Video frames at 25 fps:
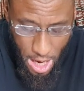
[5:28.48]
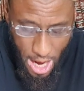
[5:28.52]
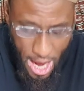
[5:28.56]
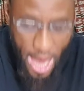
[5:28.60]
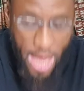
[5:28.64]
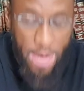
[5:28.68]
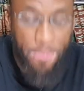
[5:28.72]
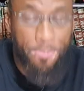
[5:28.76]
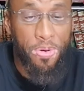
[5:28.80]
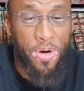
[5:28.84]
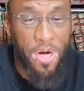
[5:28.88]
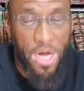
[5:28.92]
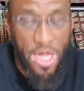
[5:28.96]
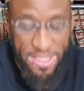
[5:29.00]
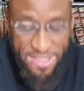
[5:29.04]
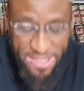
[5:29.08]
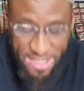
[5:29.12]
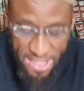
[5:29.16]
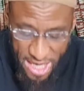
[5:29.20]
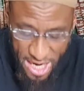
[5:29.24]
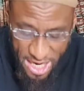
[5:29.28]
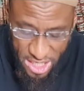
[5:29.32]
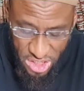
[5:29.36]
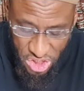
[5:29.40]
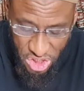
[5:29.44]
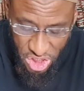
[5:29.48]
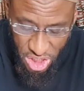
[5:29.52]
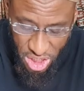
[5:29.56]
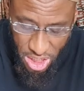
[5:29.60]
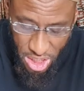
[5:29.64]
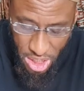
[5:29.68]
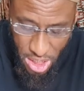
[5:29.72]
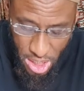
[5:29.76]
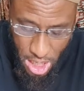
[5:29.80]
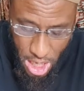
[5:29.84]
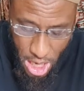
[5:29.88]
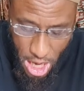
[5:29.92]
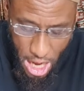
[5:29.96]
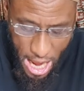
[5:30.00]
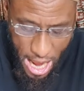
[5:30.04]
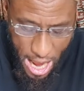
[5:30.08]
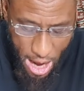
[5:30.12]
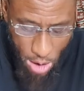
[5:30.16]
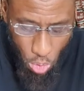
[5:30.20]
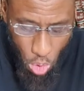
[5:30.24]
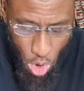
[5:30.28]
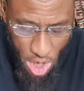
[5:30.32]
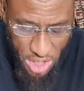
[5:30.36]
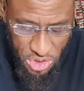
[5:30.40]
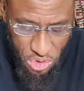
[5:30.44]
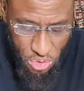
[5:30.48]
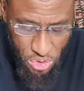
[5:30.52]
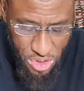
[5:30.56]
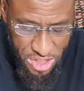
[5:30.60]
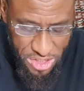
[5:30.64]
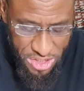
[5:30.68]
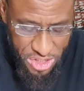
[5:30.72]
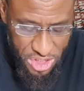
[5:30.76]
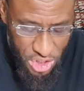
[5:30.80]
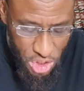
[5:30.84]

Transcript: and pronunciation and what you need